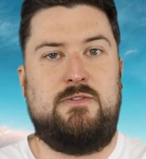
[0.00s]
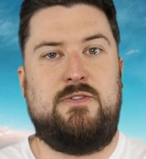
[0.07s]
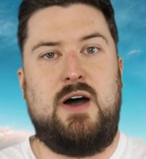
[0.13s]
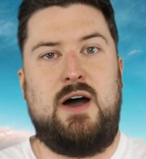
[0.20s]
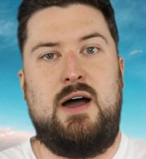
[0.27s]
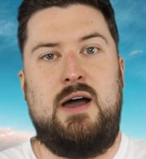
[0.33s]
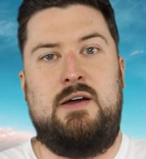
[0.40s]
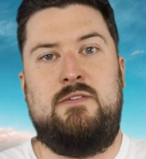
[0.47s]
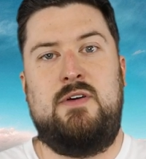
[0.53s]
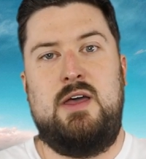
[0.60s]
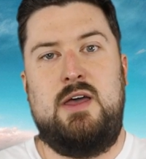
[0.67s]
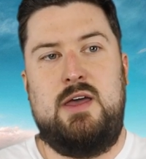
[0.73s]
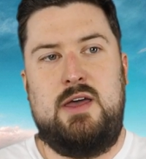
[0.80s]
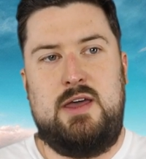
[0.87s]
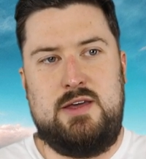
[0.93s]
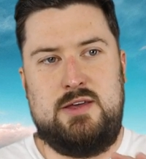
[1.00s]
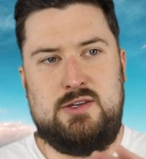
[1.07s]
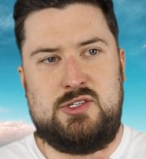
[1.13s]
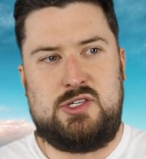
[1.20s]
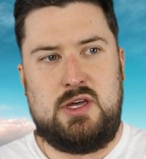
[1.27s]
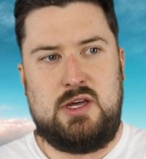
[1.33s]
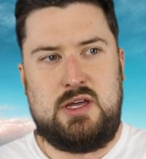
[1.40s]
5,
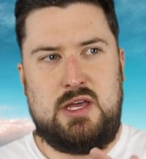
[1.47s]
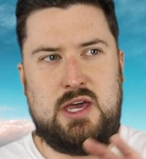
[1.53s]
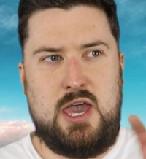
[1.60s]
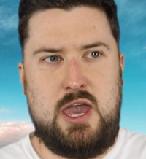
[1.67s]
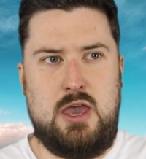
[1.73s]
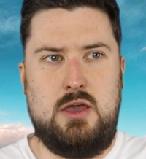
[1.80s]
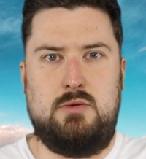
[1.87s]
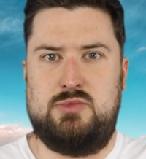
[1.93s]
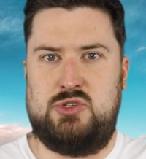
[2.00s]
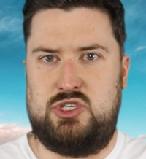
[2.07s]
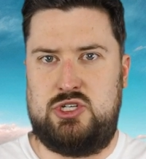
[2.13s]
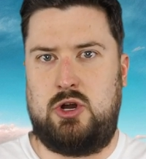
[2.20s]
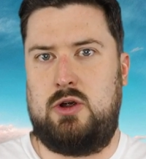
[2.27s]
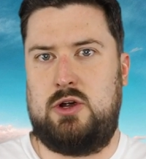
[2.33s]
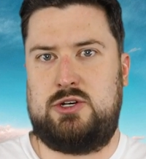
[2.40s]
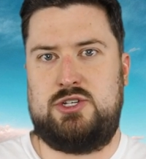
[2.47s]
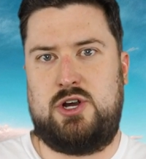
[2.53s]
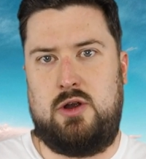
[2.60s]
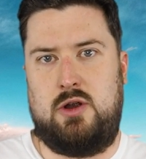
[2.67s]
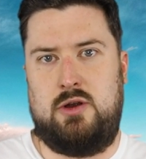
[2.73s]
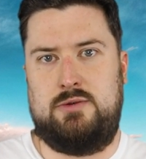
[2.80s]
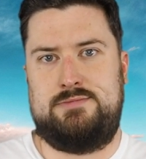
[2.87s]
is Kim's dark
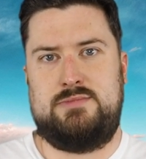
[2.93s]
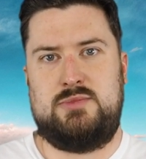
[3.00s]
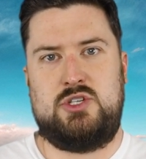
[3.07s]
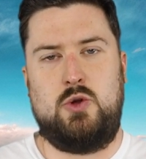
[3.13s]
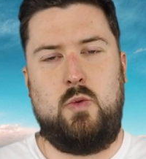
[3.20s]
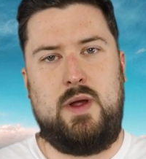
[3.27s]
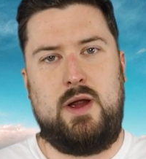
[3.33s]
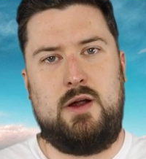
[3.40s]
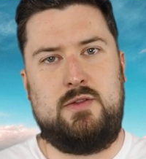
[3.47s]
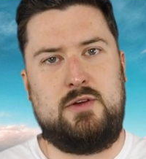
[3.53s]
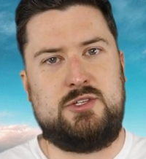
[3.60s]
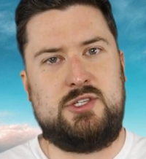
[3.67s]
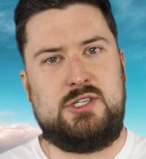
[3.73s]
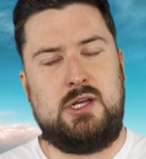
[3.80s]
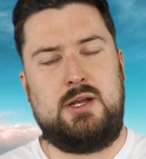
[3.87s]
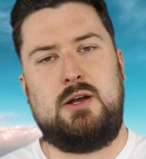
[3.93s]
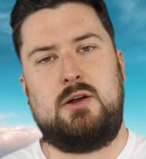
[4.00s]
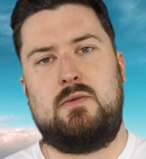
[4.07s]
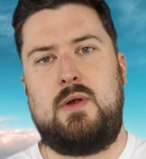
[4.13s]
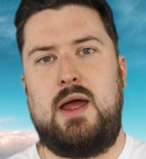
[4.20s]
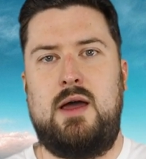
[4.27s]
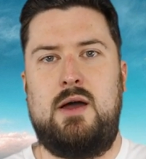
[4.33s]
turn, to where they're sitting
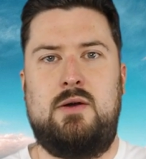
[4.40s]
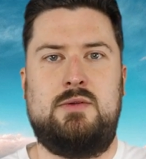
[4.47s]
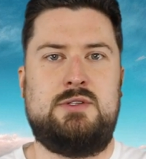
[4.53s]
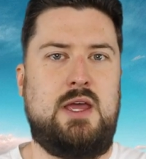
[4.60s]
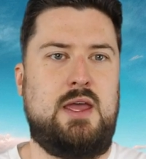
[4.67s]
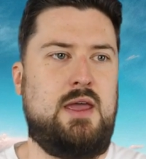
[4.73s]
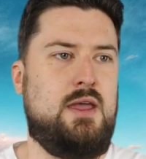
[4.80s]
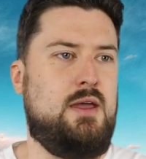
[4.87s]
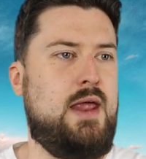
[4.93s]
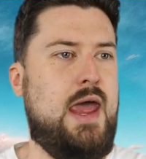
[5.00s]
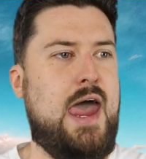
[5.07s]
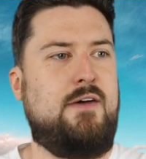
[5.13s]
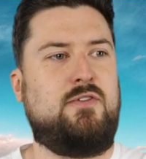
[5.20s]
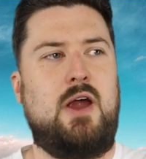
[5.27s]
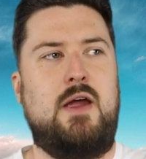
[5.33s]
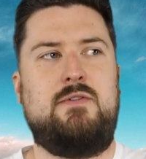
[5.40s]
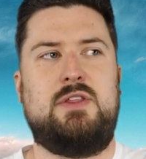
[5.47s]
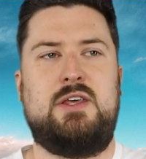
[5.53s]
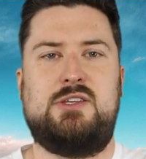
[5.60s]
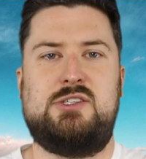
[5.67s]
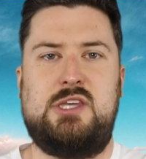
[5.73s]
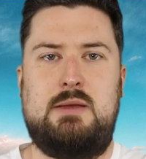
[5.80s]
around, and after
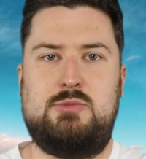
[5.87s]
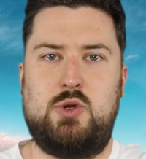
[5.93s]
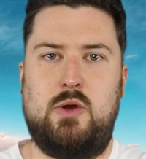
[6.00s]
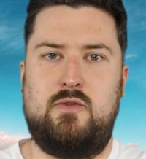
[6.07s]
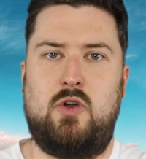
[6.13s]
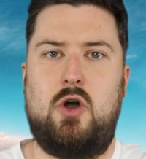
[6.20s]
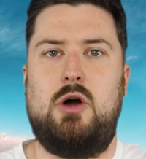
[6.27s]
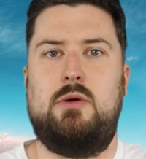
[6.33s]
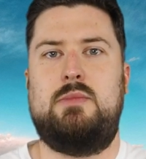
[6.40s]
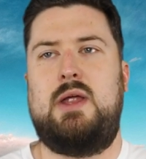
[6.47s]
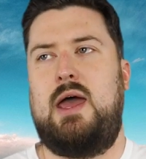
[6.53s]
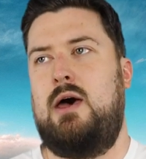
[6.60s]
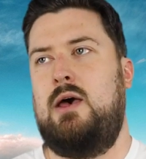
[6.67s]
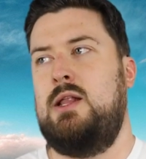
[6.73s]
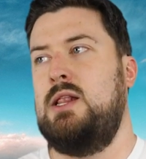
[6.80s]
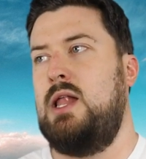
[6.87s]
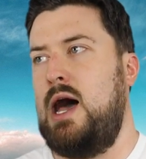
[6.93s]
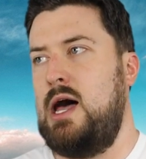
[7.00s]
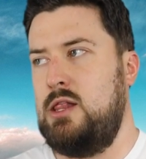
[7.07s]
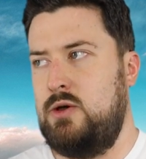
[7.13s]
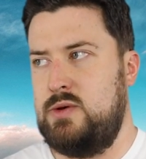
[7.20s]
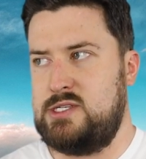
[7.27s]
everything seems to have calmed down,
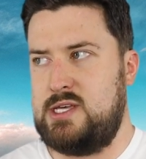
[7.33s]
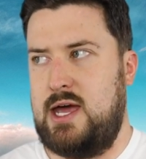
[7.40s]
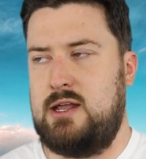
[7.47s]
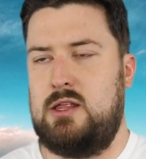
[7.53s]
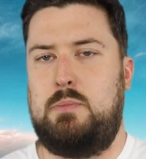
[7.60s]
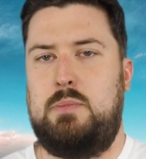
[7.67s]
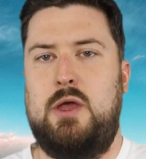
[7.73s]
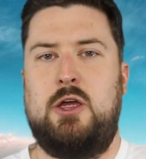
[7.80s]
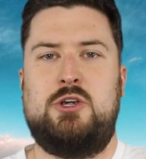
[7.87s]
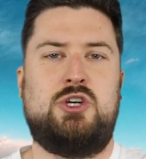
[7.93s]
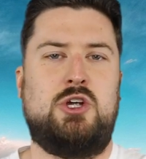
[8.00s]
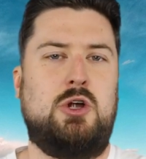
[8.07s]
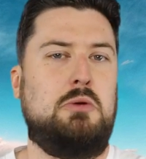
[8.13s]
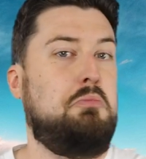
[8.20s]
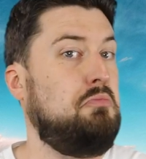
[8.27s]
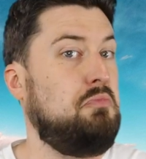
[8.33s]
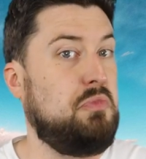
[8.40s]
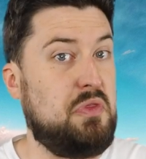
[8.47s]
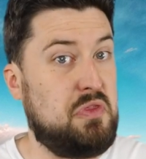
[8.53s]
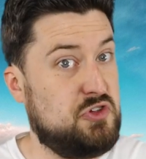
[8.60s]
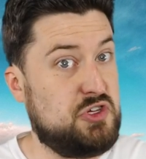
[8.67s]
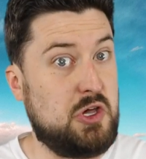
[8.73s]
Lalo is out of the picture,
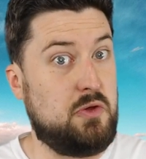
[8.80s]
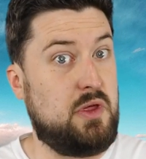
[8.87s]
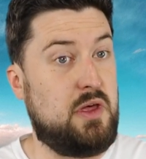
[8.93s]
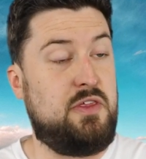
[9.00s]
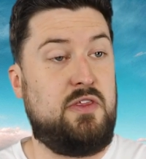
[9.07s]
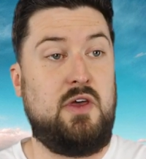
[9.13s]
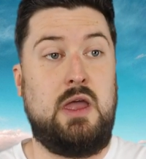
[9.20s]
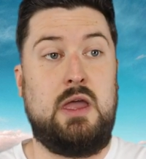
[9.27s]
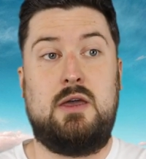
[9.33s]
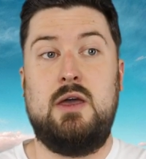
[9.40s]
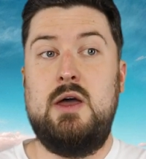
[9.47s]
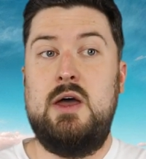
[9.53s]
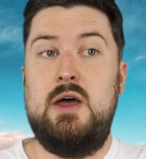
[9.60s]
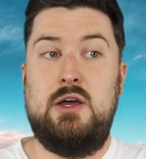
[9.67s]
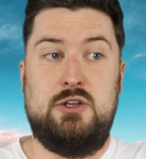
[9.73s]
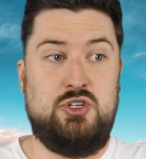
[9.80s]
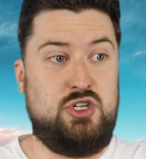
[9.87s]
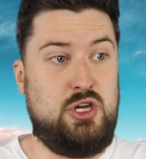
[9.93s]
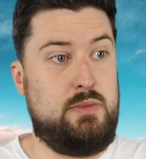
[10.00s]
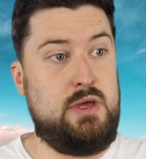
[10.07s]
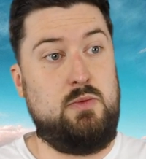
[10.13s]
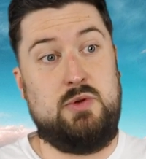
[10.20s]
so they think.
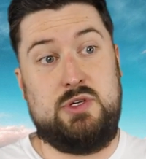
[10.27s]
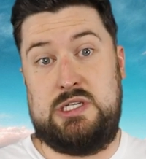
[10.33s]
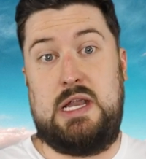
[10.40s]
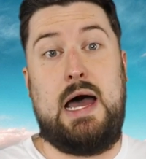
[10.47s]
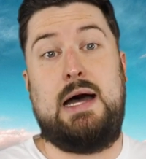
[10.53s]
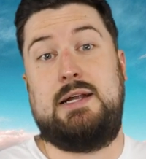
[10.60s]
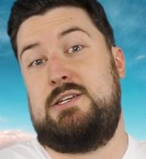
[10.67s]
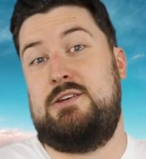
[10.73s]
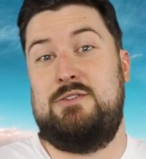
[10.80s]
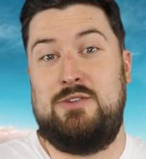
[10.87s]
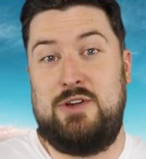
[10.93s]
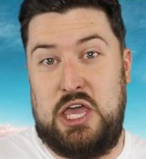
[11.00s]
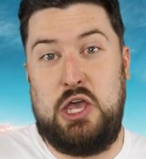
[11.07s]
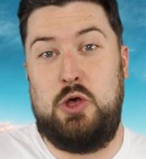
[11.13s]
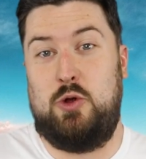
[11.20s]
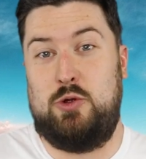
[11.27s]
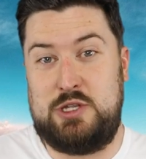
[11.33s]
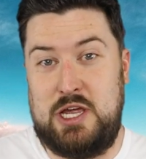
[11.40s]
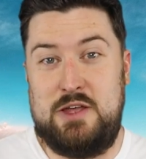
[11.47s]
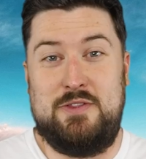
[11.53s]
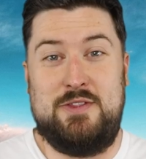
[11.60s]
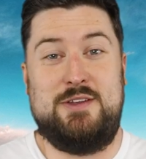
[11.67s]
Jimmy was not
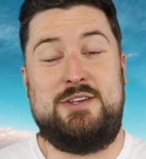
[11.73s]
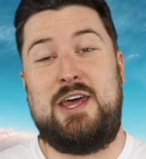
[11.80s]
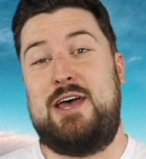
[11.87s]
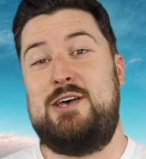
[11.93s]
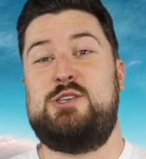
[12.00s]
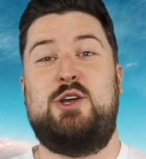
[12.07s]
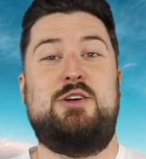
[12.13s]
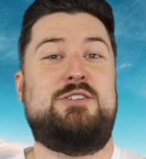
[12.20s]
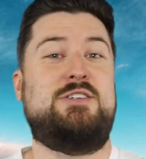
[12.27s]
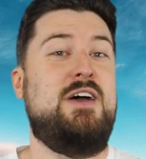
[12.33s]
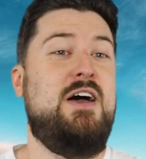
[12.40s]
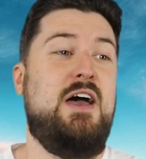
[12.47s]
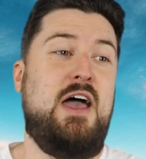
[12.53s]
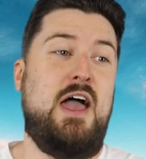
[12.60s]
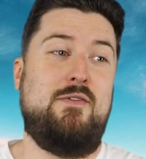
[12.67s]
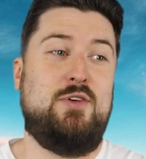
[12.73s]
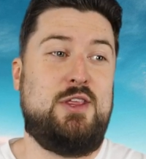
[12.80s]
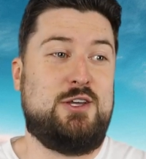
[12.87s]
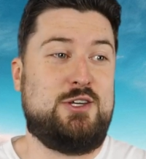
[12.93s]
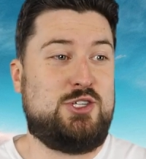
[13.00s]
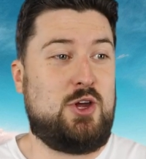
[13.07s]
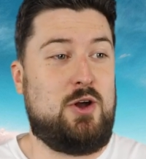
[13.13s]
killed in the desert.
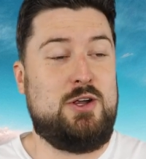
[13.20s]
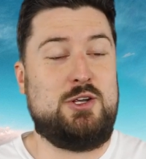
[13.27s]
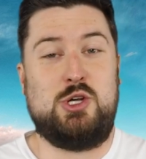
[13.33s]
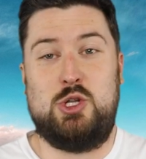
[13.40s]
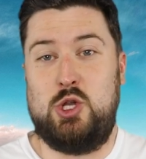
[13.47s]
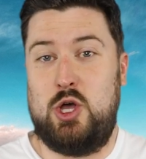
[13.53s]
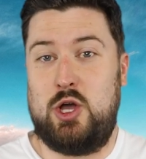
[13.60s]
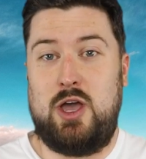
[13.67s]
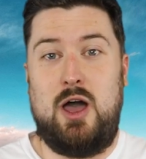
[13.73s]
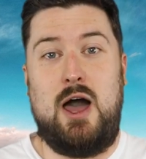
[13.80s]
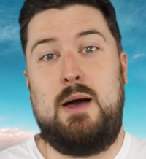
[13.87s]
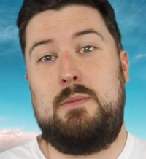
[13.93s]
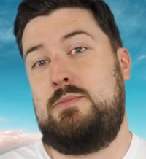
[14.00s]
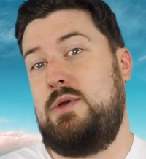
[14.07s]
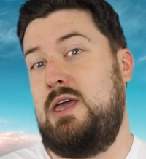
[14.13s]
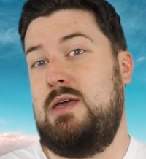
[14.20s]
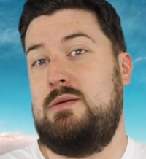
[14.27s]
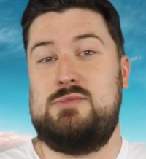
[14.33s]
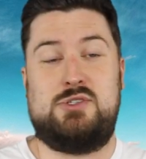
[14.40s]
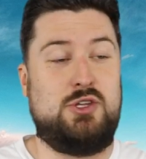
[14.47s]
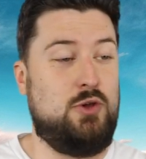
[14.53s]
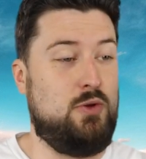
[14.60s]
Everything's starting to look up.
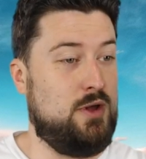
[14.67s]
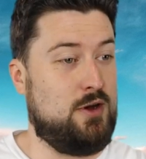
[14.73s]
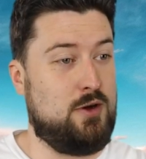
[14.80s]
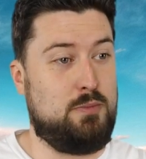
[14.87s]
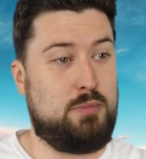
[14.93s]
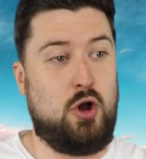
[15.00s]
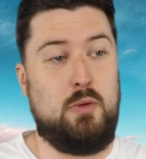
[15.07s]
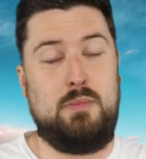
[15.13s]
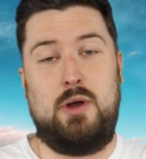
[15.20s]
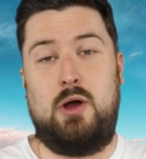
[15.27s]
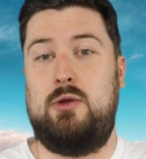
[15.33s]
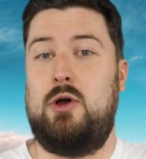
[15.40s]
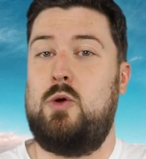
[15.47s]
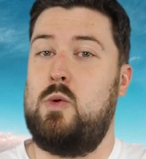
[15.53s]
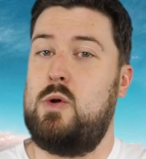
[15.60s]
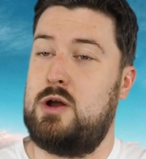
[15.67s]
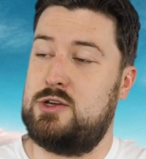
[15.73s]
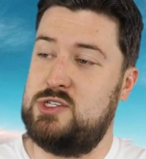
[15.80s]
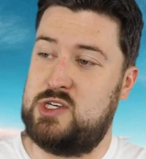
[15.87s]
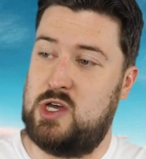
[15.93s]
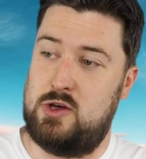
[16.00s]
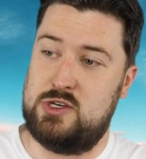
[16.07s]
Kim's doing her pro bono
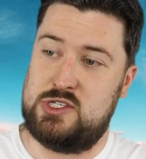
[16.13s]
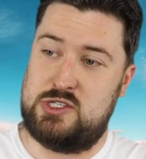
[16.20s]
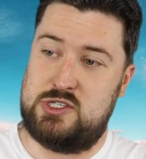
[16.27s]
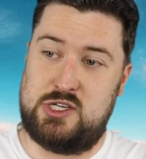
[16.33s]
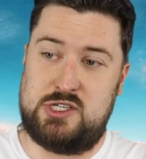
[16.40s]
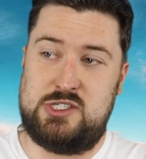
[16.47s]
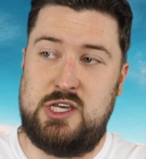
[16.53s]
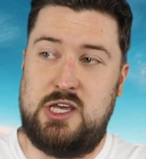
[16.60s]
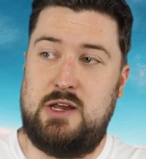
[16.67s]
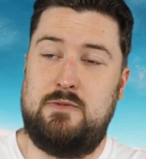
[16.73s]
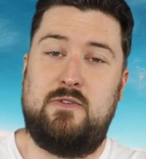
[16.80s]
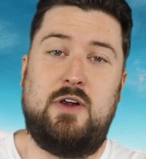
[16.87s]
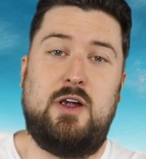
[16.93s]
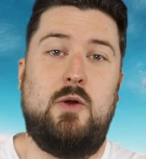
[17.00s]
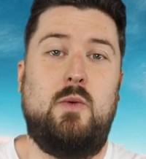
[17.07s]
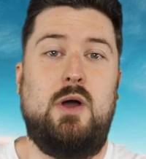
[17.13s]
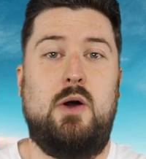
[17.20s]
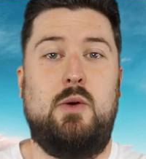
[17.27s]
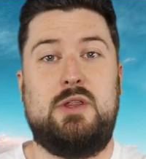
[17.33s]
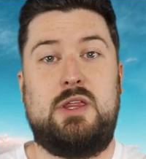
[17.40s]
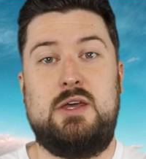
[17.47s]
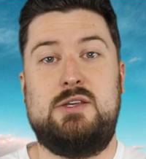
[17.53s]
work. Saul is succeeding very
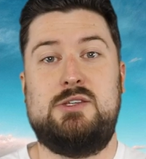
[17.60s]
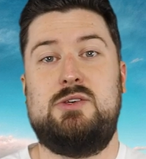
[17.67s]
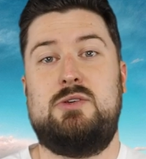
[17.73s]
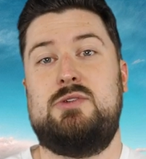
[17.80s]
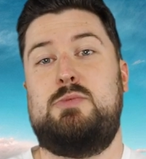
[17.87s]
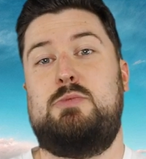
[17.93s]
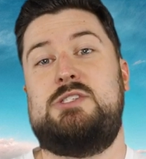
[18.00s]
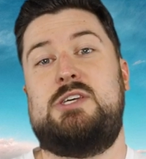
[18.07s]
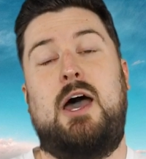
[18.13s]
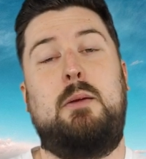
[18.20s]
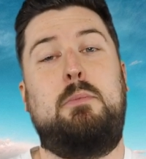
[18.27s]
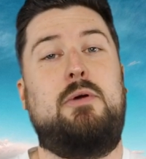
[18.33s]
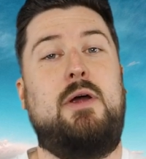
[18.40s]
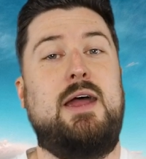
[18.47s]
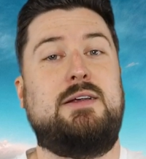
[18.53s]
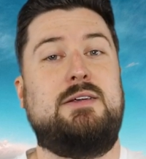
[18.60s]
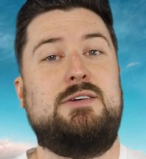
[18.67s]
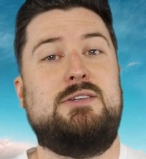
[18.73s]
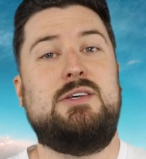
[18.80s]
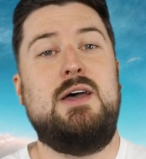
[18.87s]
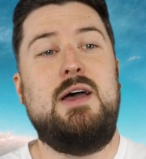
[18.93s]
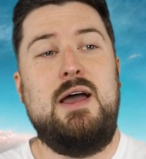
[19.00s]
well with his little side
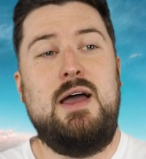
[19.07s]
practice.